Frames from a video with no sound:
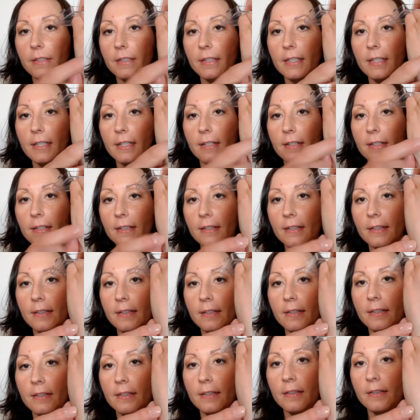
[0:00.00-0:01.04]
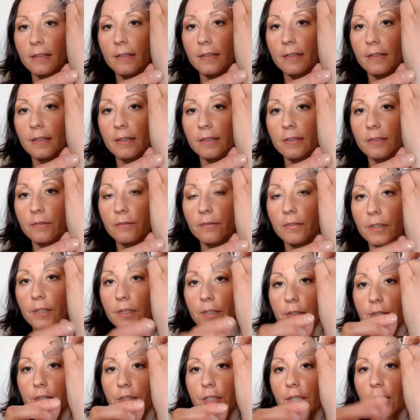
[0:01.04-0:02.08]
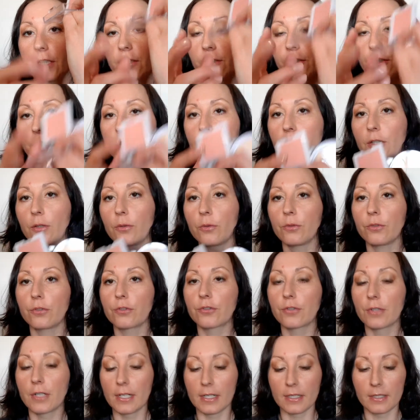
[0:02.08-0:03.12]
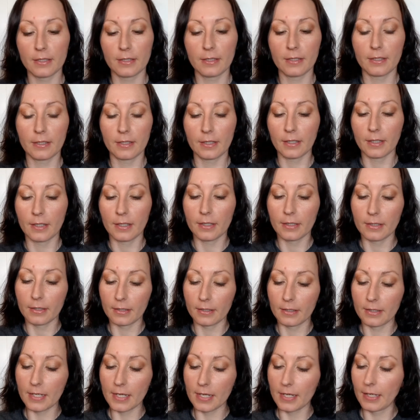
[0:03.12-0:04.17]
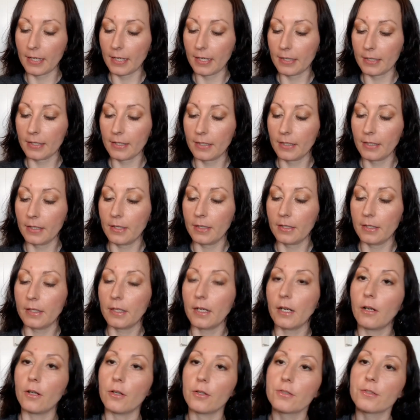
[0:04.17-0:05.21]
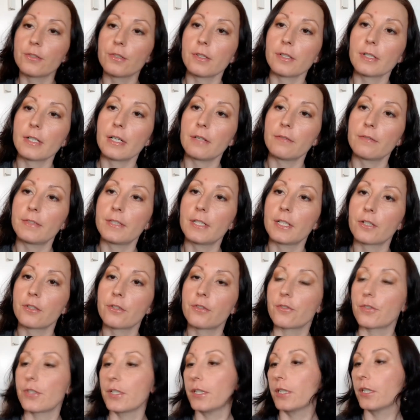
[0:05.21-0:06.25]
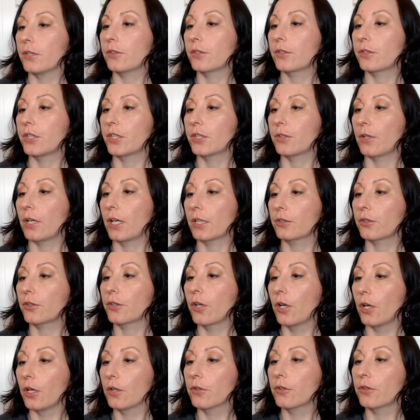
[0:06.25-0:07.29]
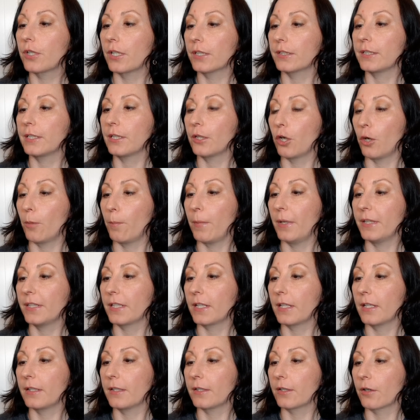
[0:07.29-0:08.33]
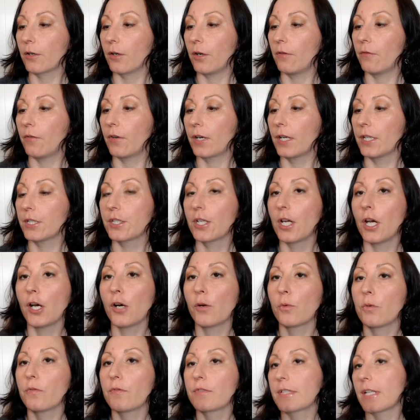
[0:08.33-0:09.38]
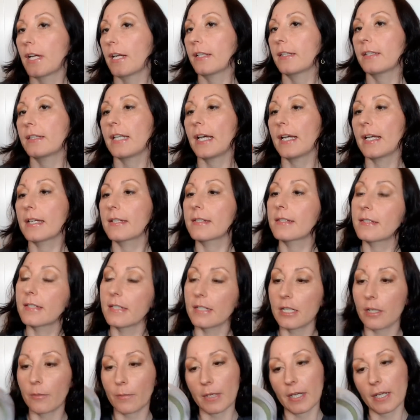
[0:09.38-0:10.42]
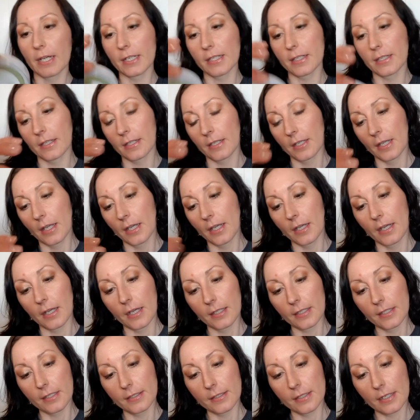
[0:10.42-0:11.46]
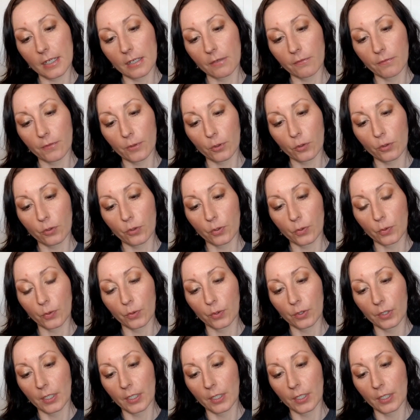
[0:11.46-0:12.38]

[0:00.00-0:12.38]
Okay, so very gentle and neutral. Then also have their color correcting compact clear coverage with niacinamide, and it's aimed for who?